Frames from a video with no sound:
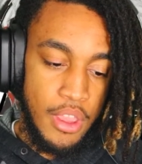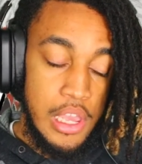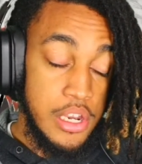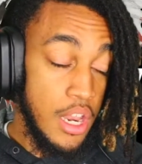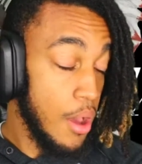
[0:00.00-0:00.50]

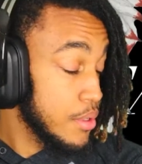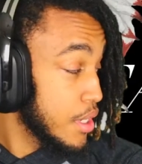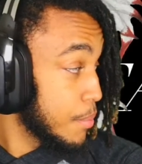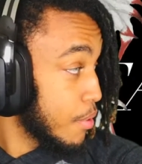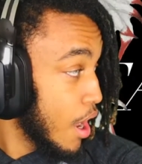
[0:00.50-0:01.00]
Now, is there
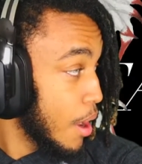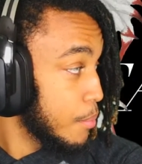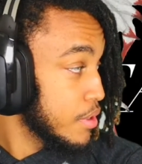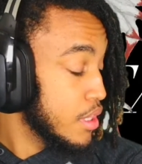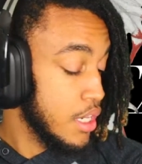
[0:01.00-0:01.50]
a problem
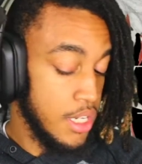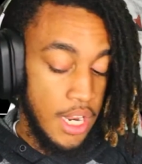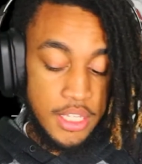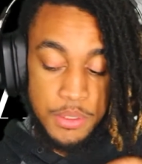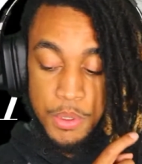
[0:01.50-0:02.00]
with the
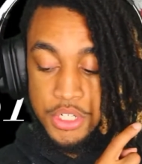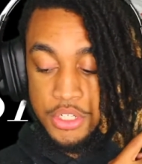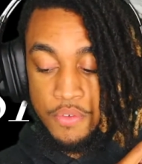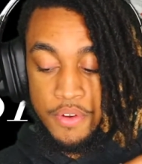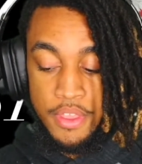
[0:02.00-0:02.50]
light switches
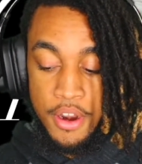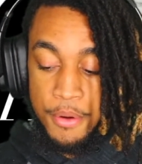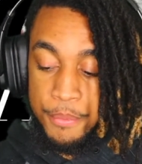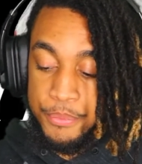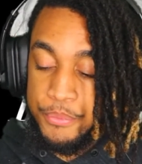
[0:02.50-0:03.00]
over there?
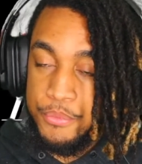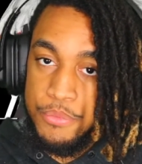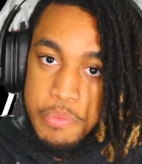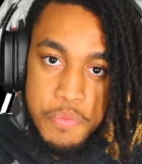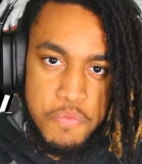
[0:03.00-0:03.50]

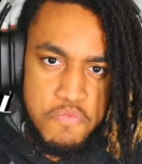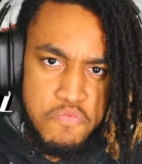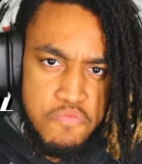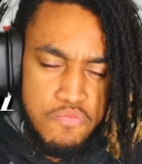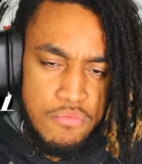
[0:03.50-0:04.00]

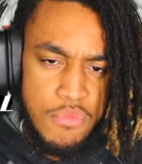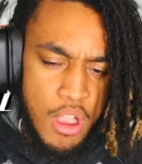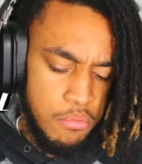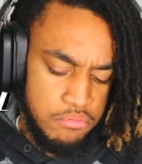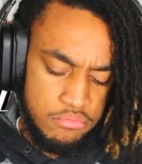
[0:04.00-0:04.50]
No,
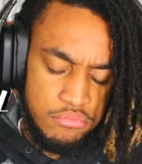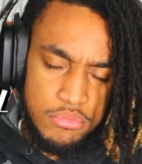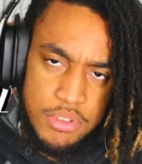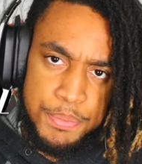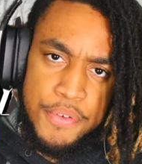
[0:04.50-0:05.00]

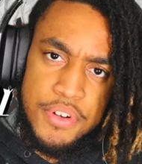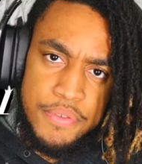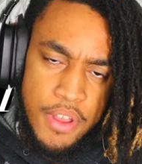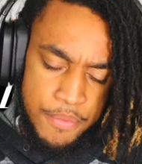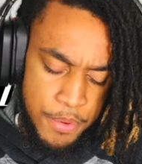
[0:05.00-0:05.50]
it's perfectly
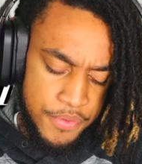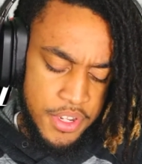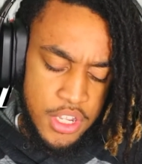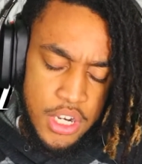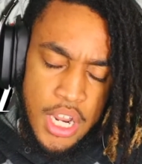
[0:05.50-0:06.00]
fine, perfectly
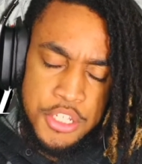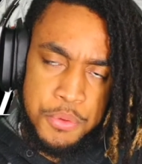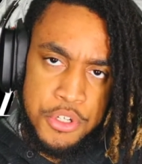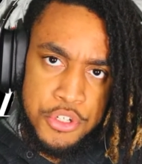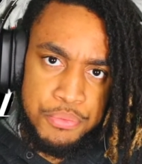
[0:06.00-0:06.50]
good light
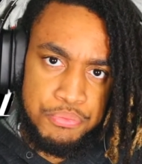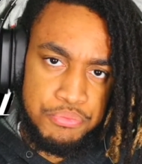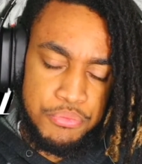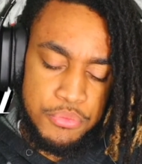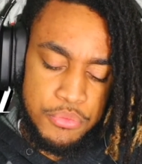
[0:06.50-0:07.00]
switch.
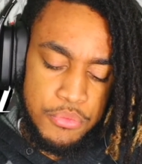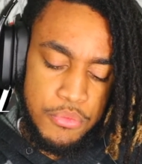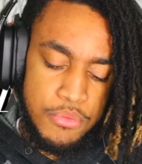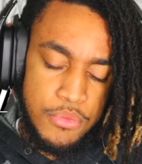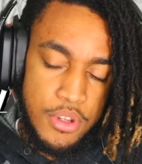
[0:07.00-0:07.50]

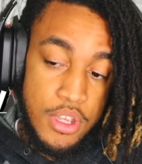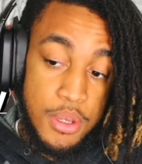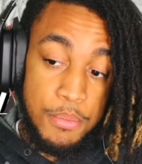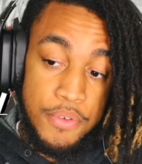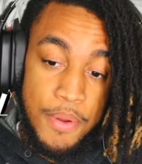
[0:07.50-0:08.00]

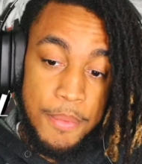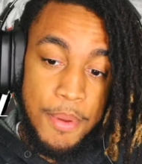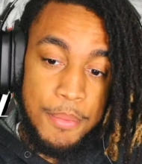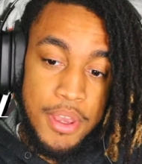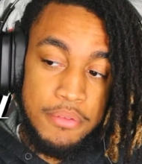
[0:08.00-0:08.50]
But if I'm in my
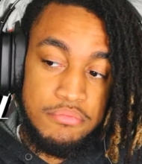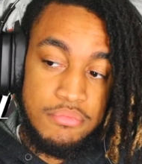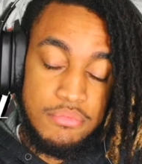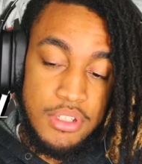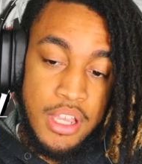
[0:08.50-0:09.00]
bed
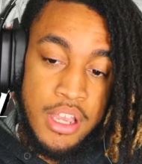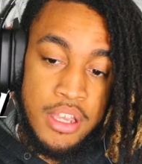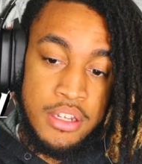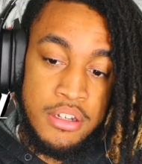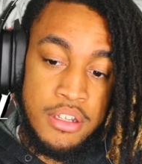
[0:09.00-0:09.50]

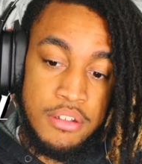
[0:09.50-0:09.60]
and